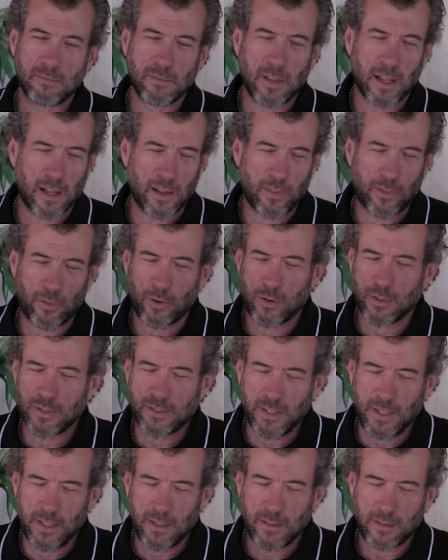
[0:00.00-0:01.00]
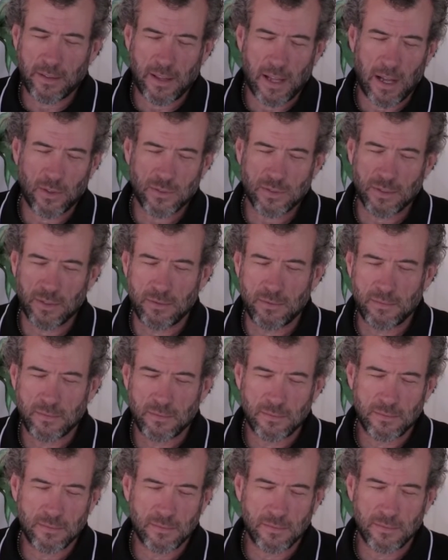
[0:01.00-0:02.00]
Like a
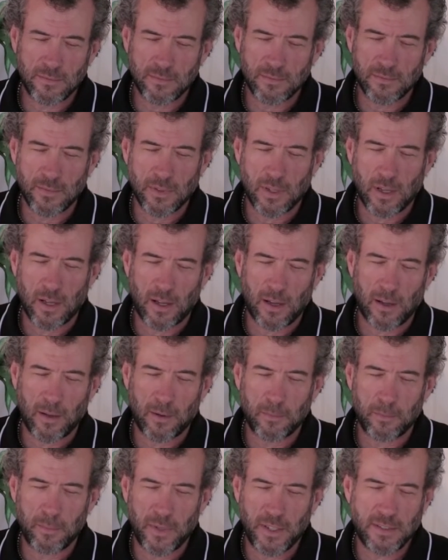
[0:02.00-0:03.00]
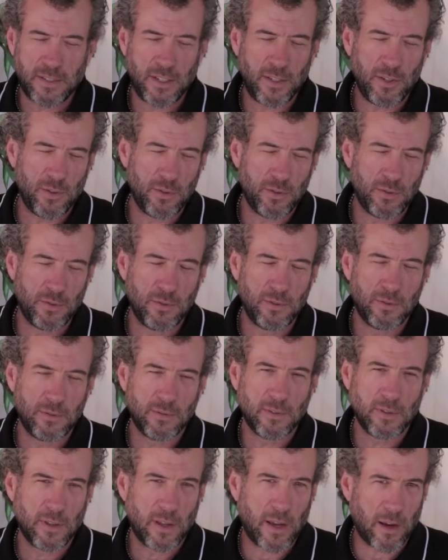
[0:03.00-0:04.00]
13,000
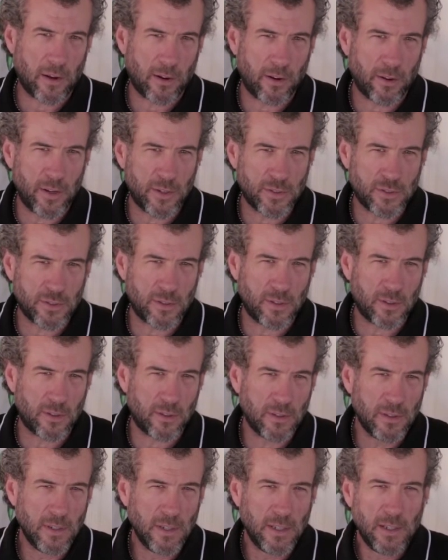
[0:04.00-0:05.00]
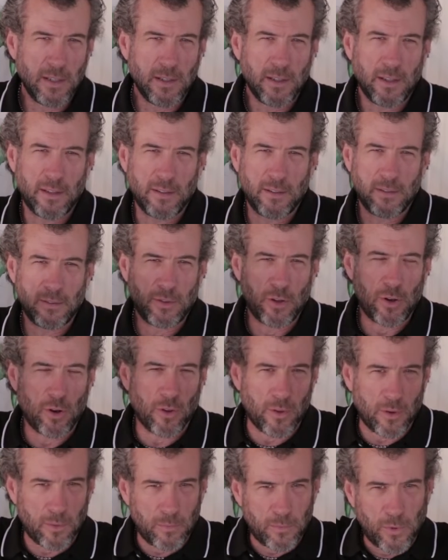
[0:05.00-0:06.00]
BTU air conditioner, you
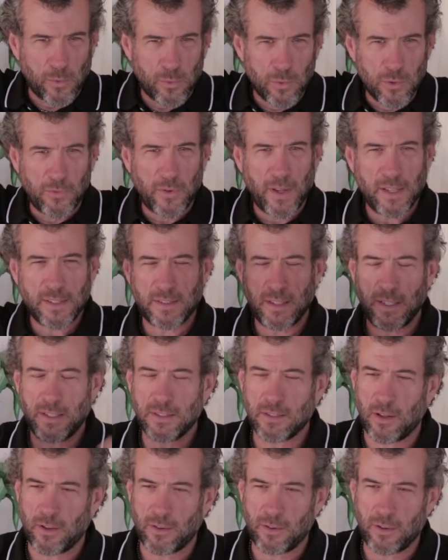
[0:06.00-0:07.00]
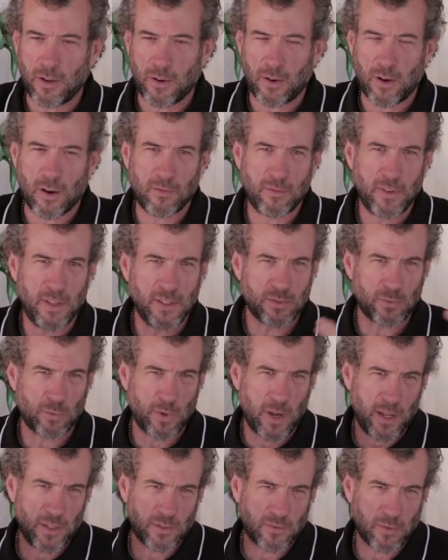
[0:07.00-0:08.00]
know, the roof ACs on RVs
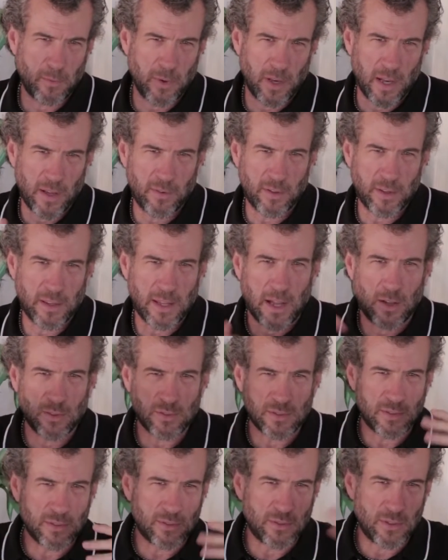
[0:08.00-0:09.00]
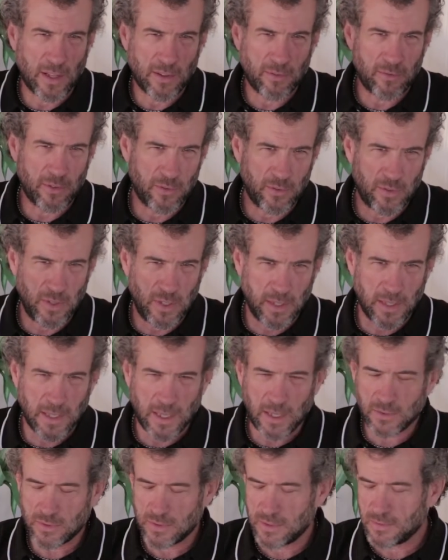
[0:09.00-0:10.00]
range from 11,000 to like
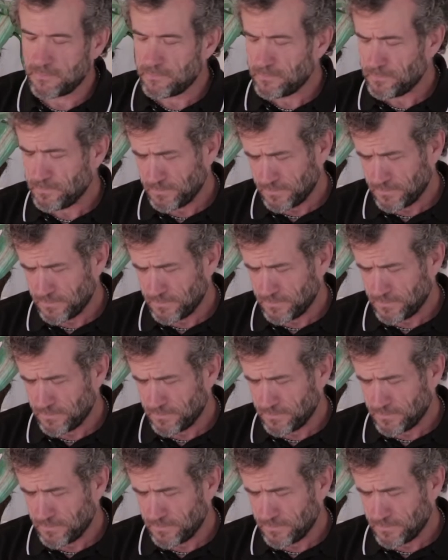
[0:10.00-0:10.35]
15,000.